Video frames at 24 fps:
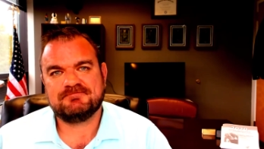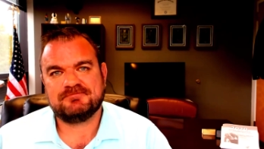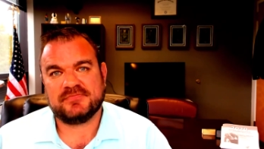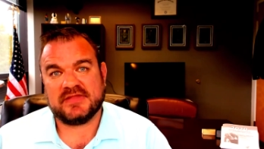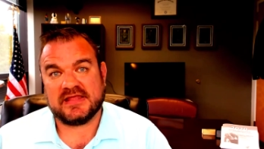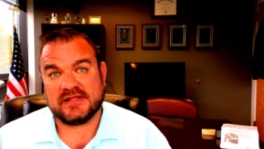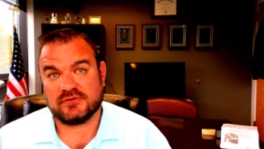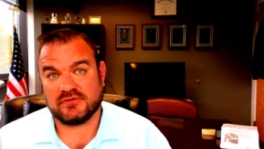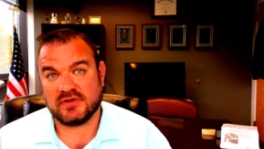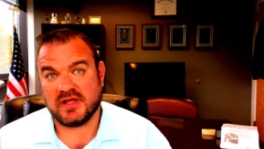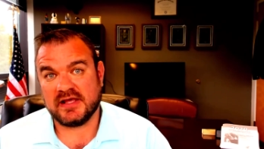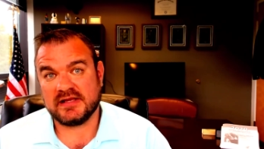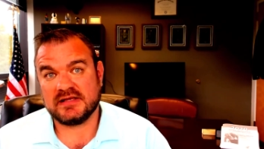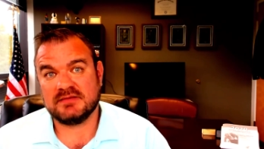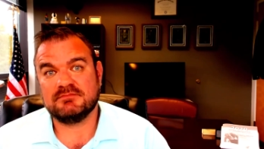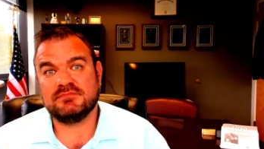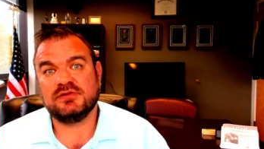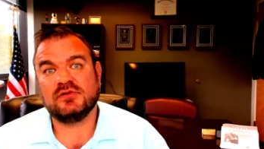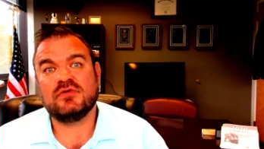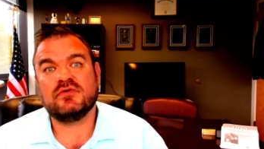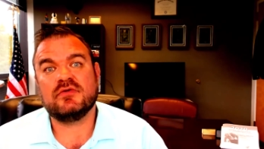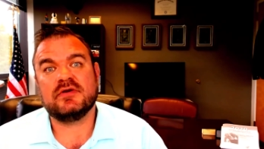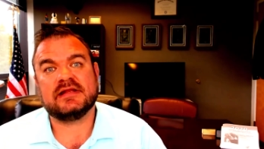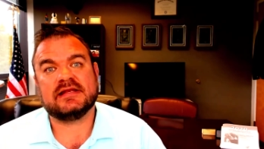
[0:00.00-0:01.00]
that are
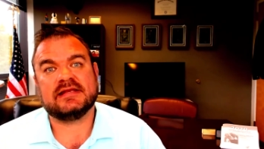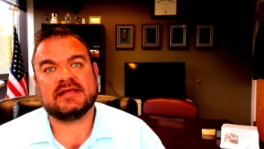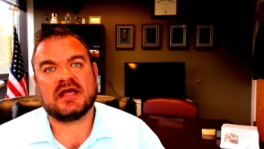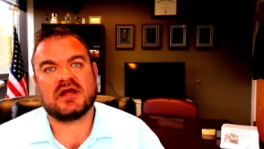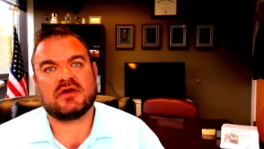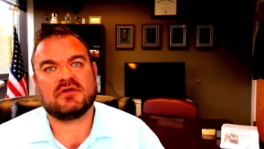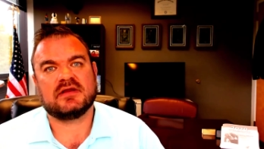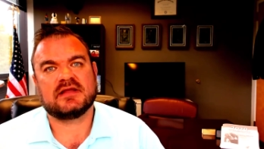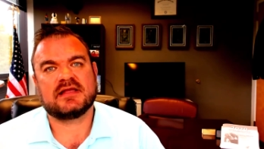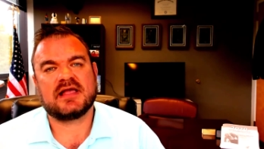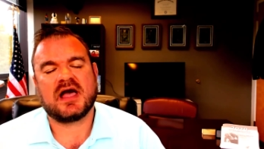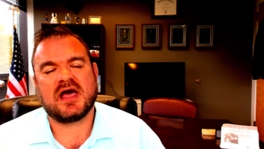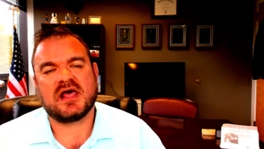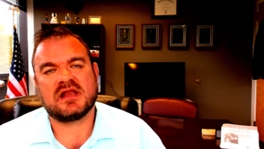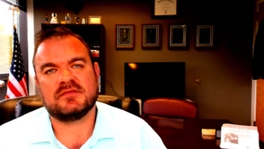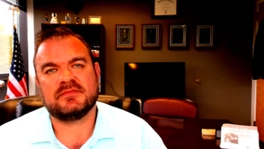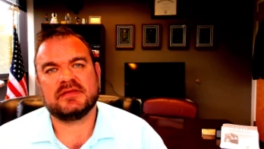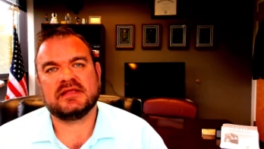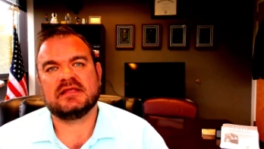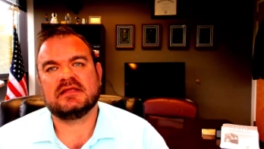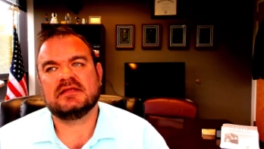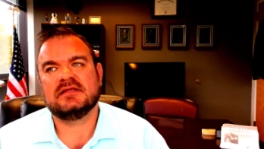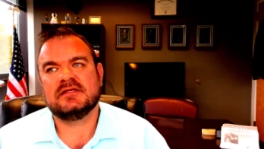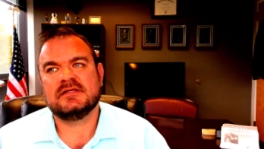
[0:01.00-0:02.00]
unemployed in our
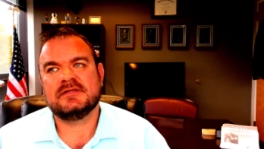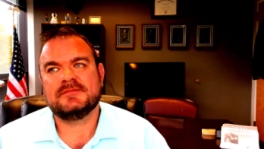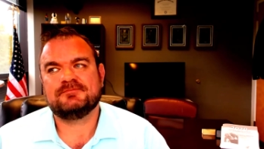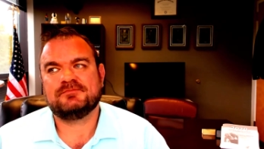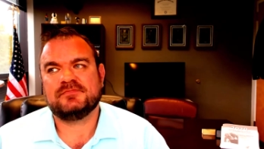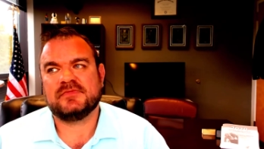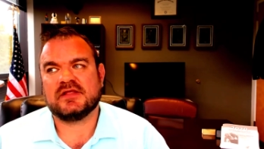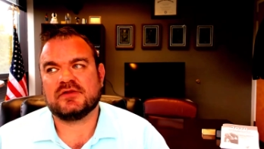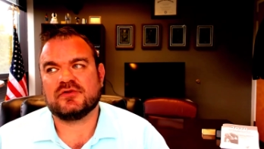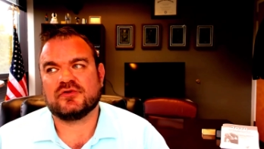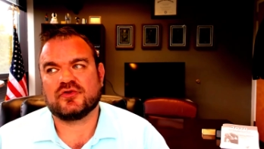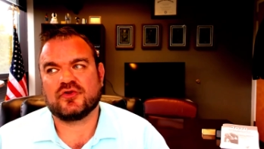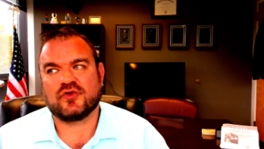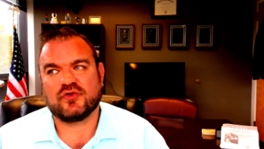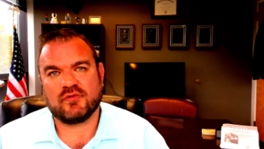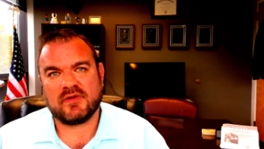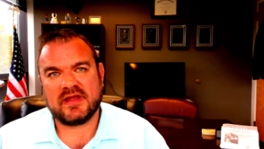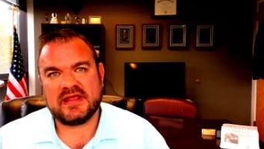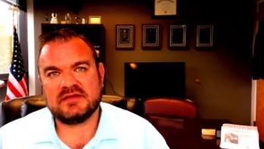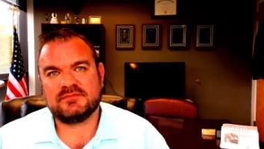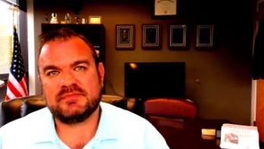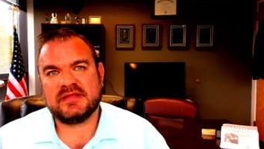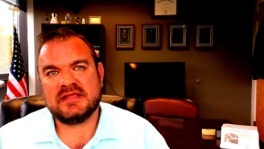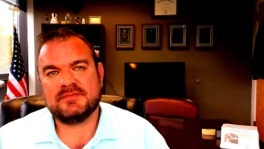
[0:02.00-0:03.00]
economy, that are
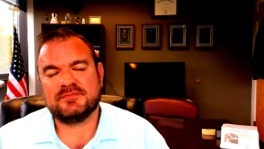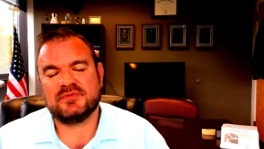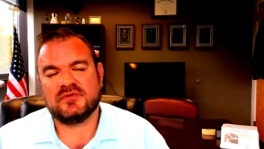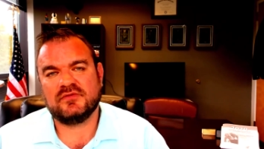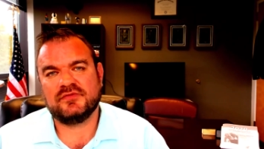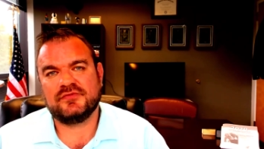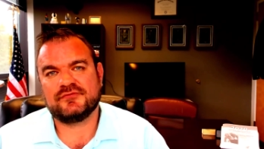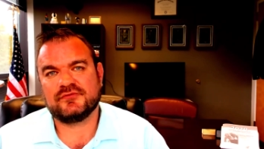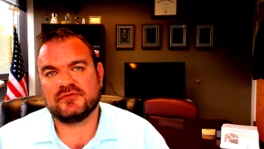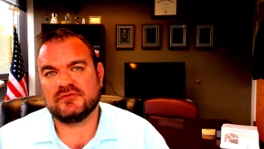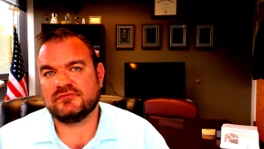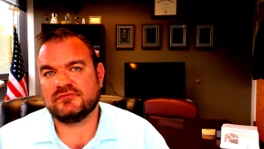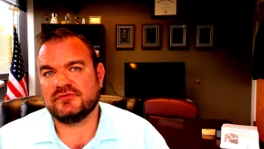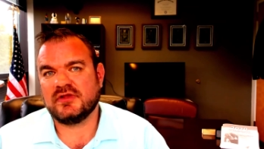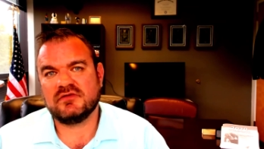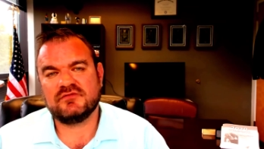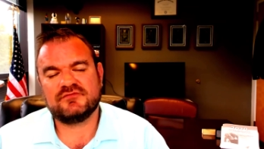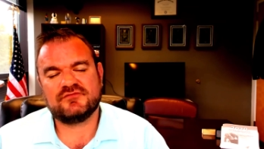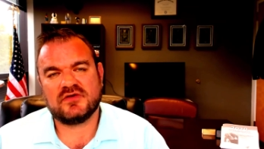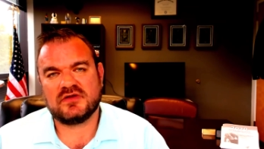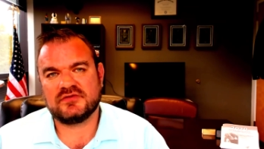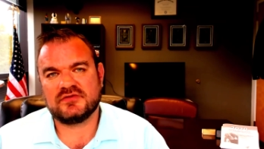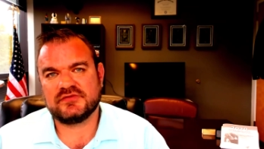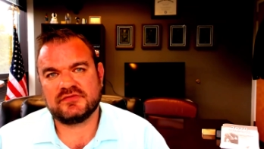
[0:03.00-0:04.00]
great people through no
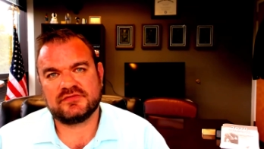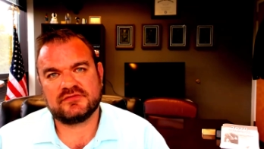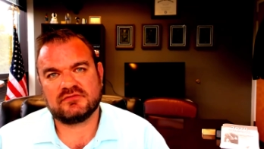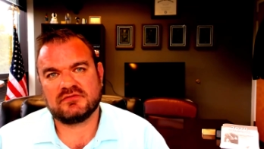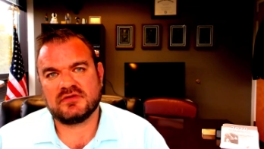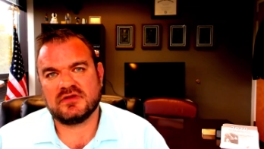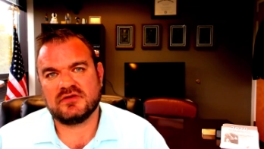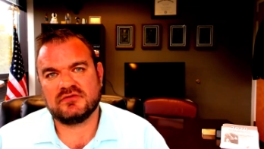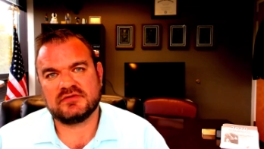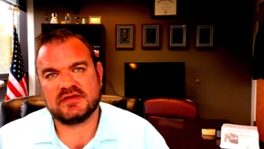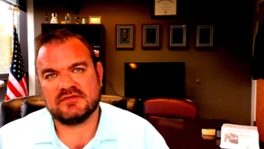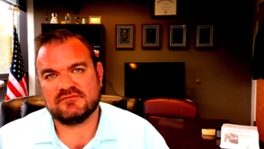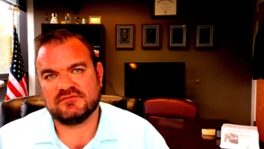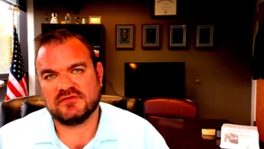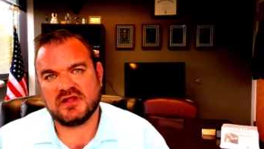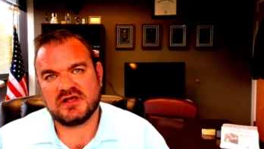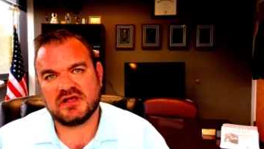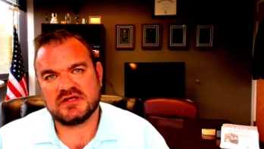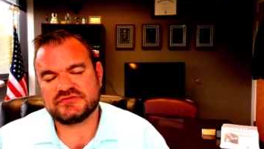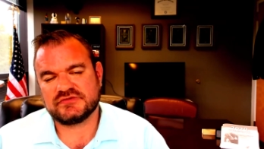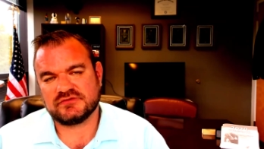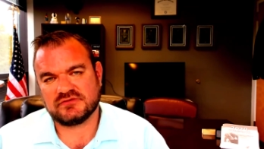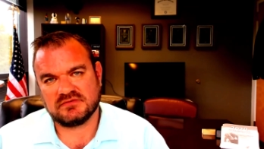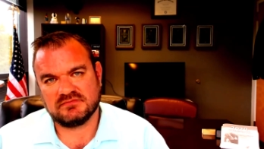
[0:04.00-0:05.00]
fault of their own have
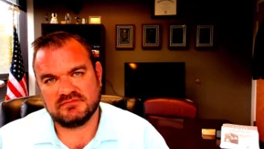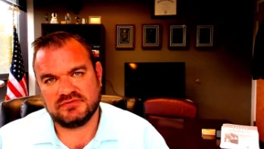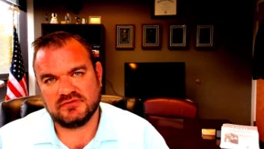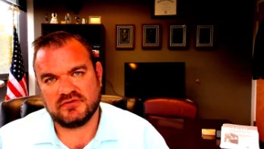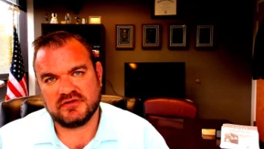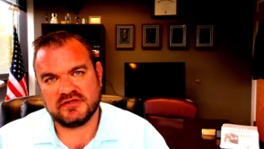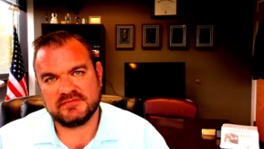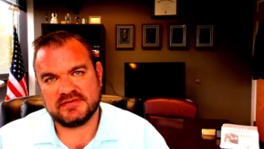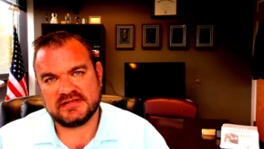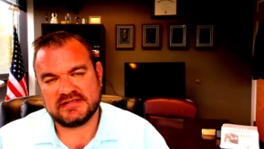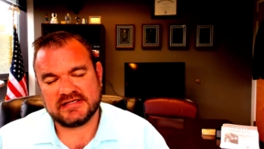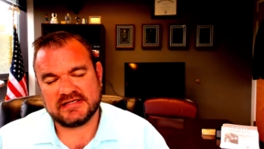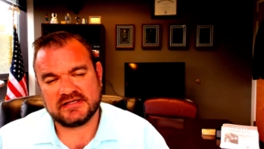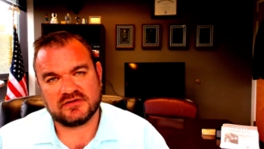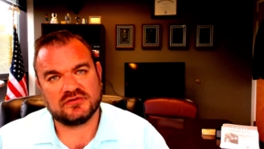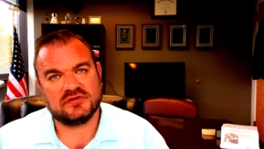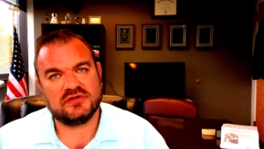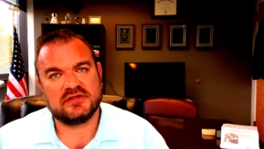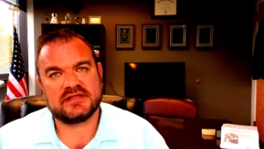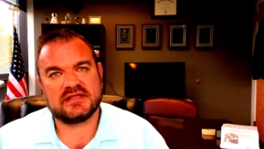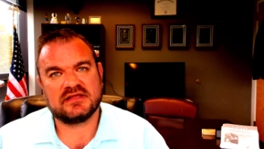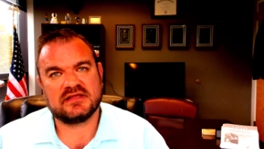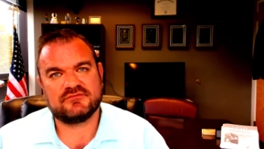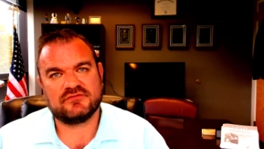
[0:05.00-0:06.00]
lost their employment and are
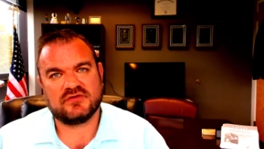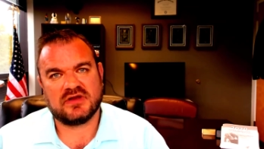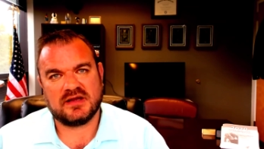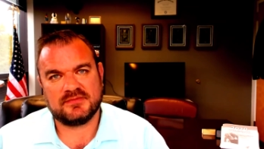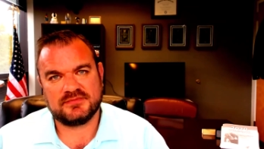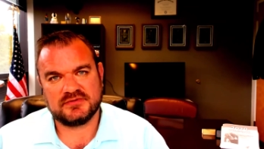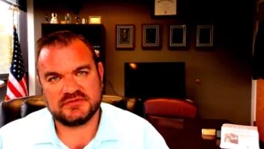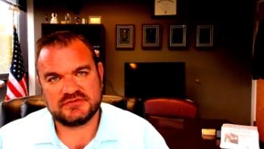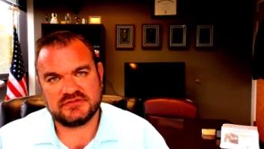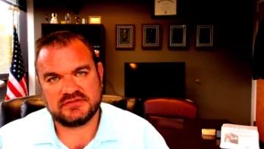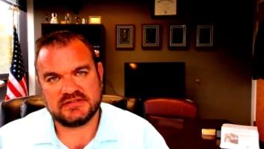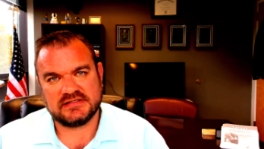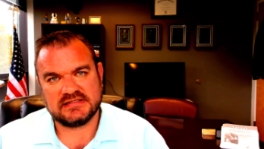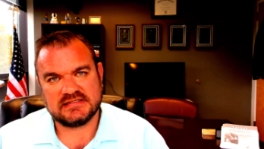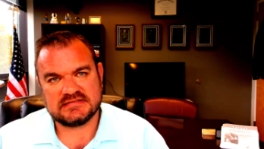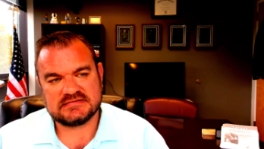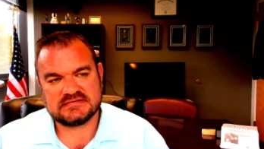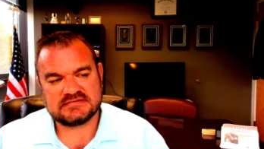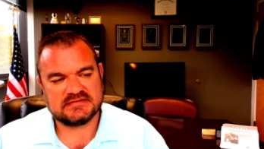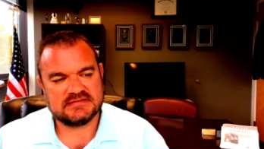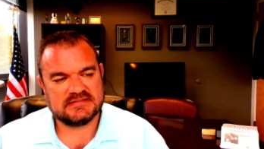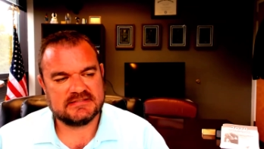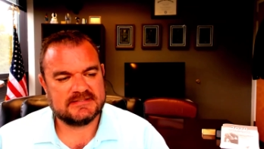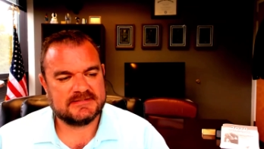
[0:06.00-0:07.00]
looking for
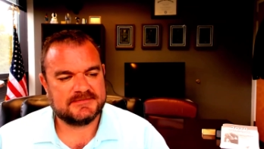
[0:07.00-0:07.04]
opportunities.